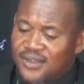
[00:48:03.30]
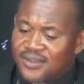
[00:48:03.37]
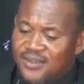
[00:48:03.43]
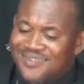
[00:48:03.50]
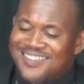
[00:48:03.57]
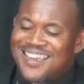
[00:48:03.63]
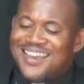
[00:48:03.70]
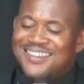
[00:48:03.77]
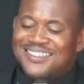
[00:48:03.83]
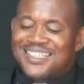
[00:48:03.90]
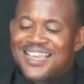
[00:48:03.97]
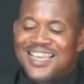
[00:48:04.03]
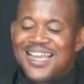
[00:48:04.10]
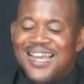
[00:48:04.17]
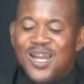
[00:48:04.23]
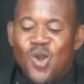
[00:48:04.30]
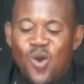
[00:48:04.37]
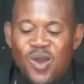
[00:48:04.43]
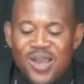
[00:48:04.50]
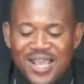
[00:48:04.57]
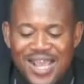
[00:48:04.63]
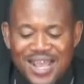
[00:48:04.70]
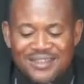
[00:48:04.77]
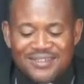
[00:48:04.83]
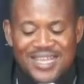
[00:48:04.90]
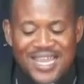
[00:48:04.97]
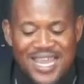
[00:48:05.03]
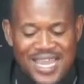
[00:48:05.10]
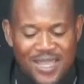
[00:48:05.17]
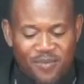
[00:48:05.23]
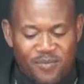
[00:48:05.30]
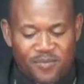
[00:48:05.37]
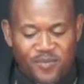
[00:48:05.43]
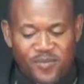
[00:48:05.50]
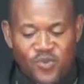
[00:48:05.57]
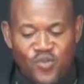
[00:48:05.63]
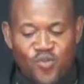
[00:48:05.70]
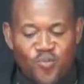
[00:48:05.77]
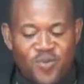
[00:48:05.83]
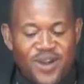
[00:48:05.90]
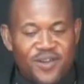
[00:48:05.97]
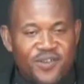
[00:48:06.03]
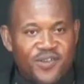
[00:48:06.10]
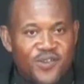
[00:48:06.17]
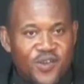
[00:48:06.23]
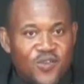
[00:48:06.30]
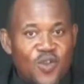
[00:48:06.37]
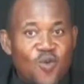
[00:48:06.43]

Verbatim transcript: takes a longer time to bring result.